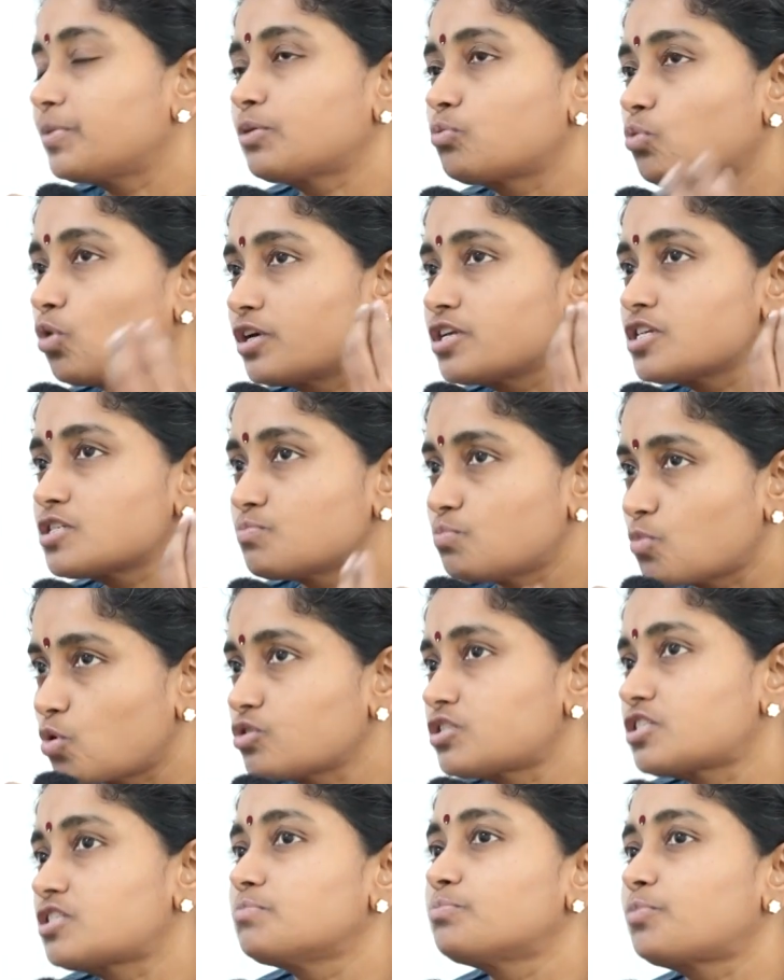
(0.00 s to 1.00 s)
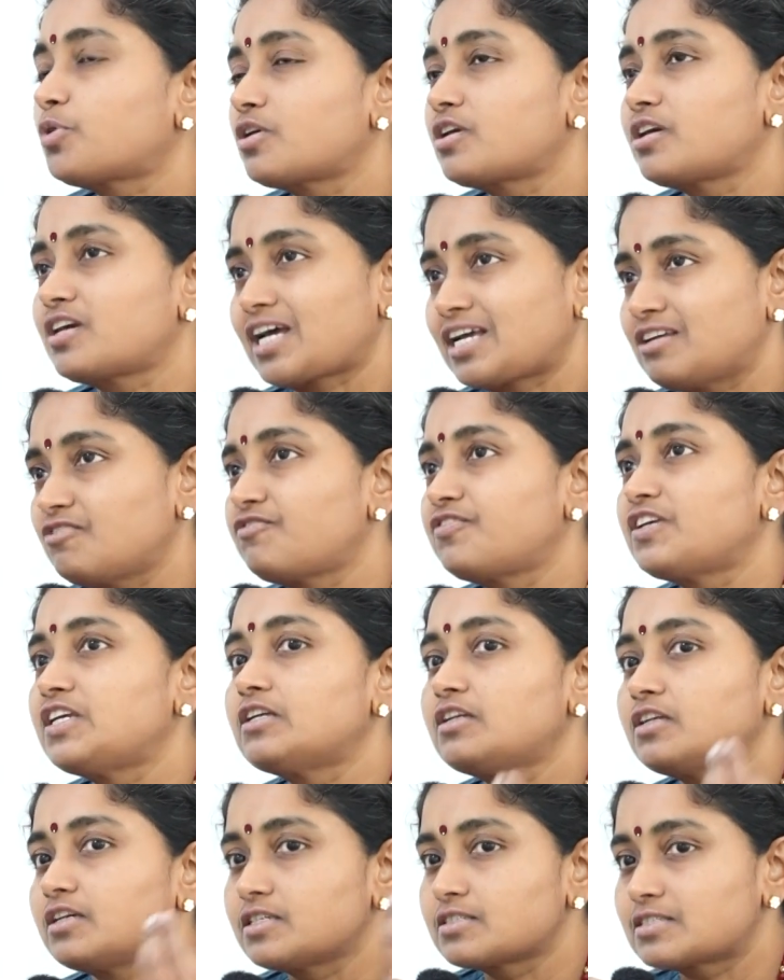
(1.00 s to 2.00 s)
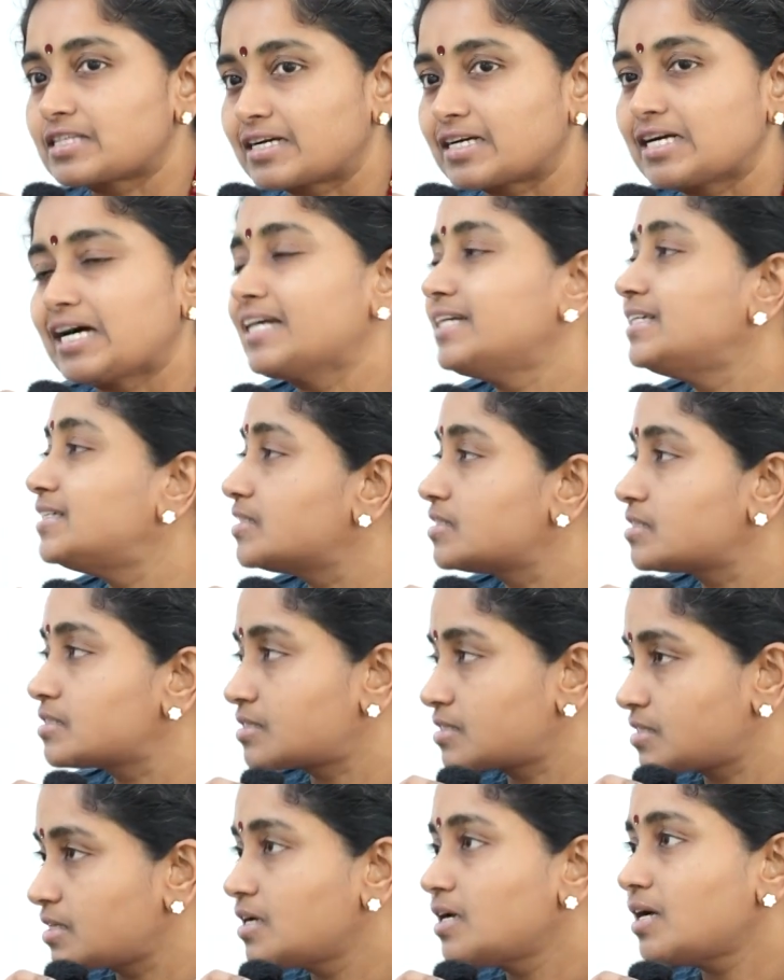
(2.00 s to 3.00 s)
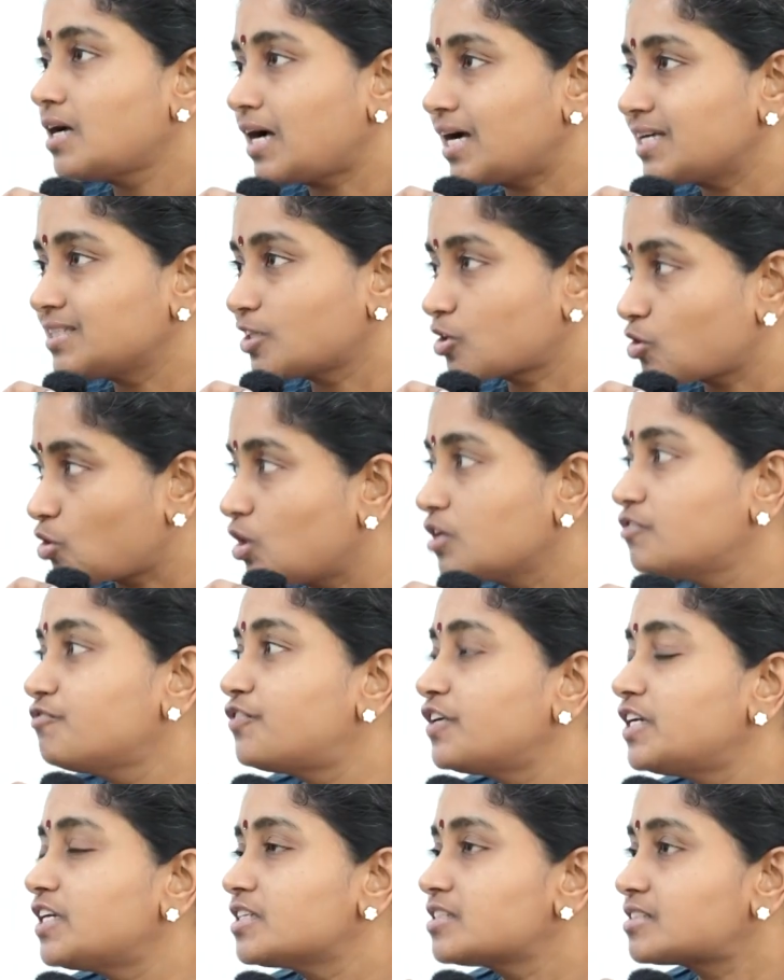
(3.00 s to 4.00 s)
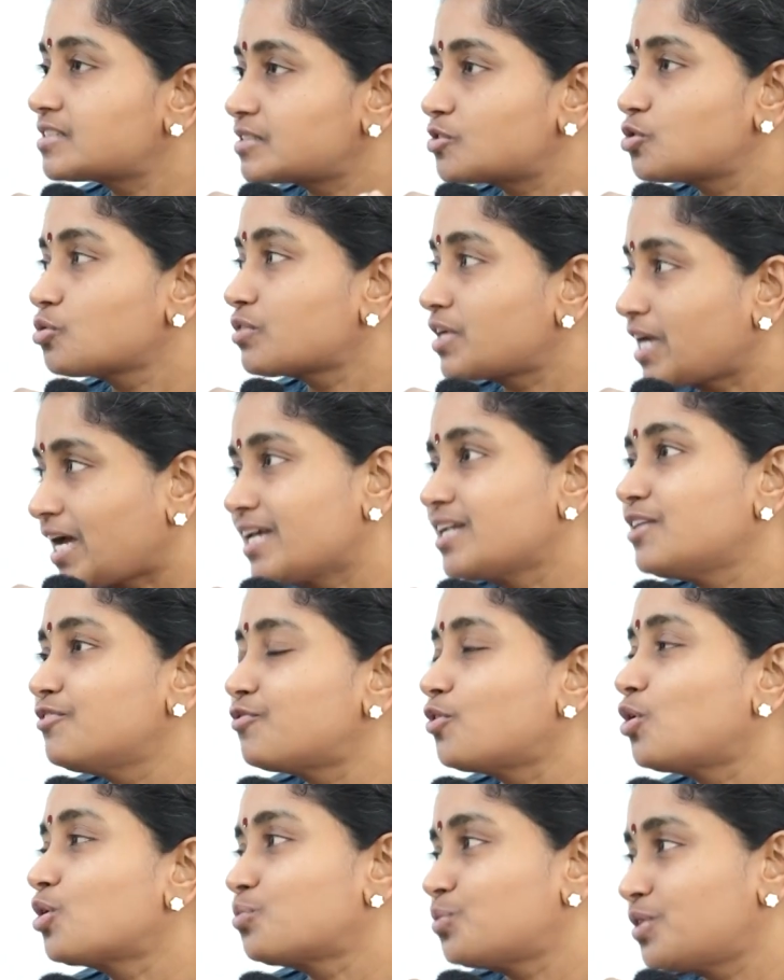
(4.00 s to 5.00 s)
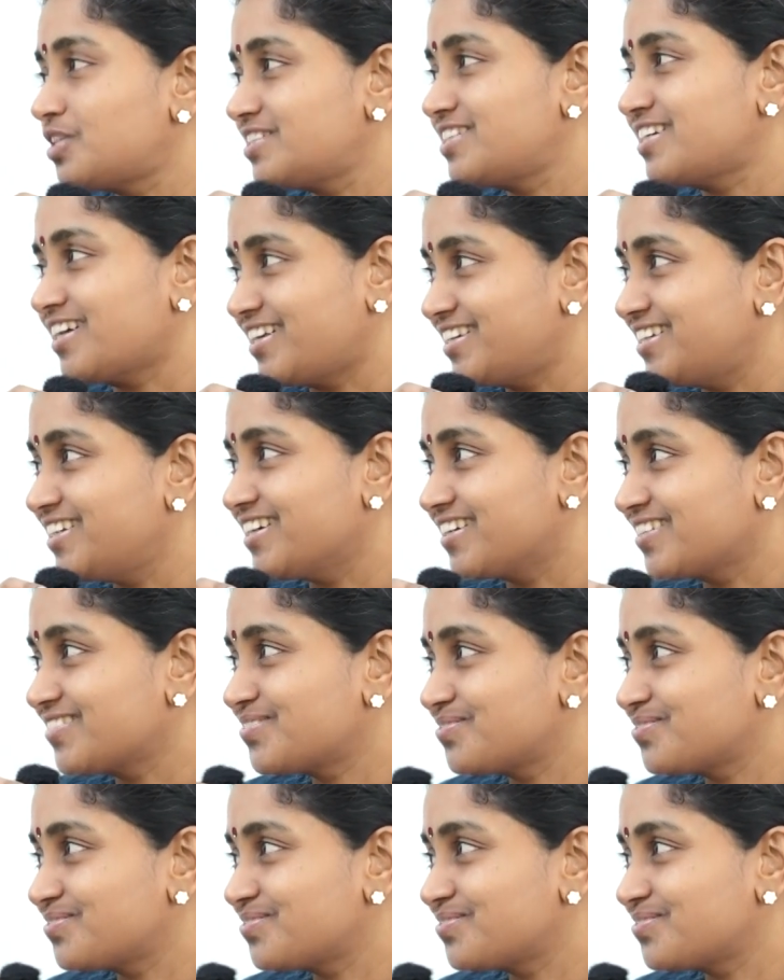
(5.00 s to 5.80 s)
But what is most important, I feel, is the guidance and the confidence to carry forward the idea.